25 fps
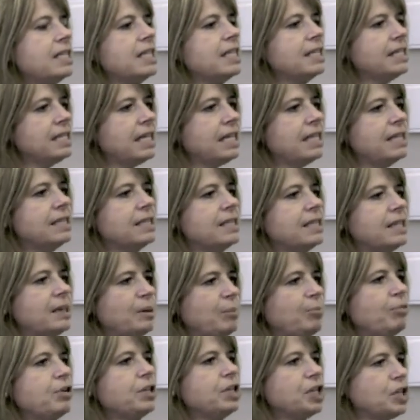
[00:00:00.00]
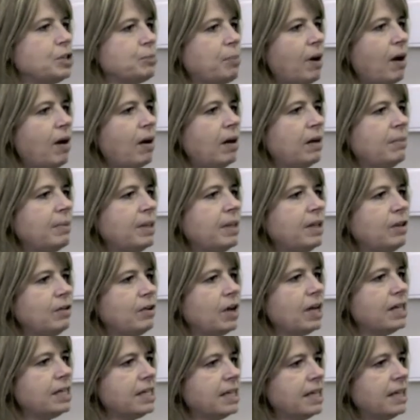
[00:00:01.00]
This is the British Parliament, the
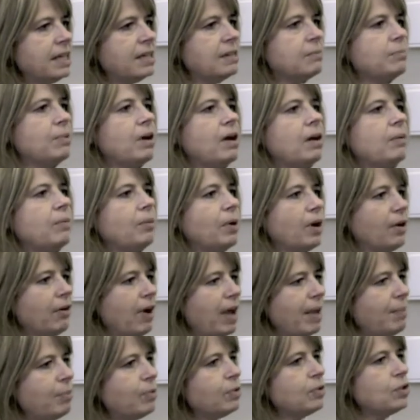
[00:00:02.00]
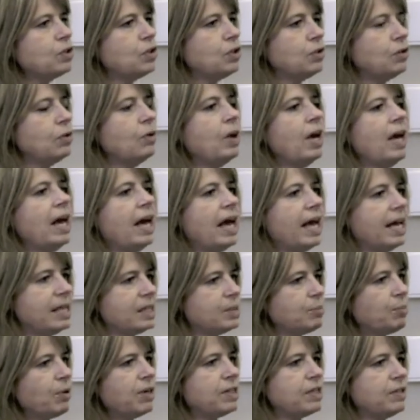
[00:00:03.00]
United Kingdom Parliament. We are able to
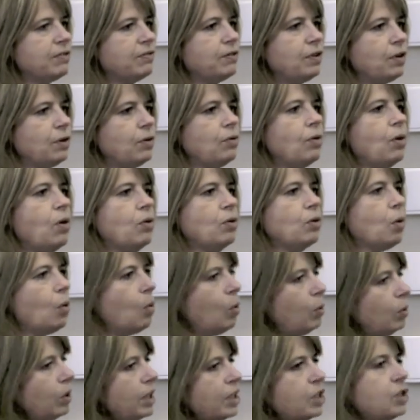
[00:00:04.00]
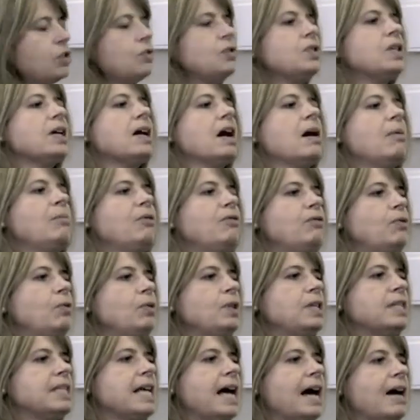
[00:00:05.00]
express a view on all issues that come
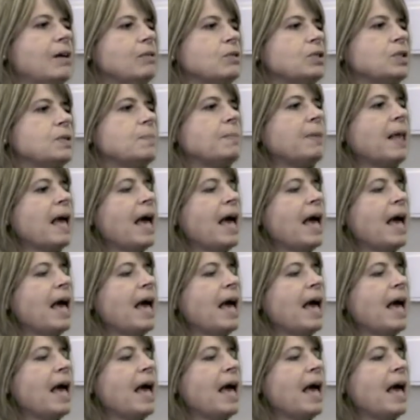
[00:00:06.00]
before this House.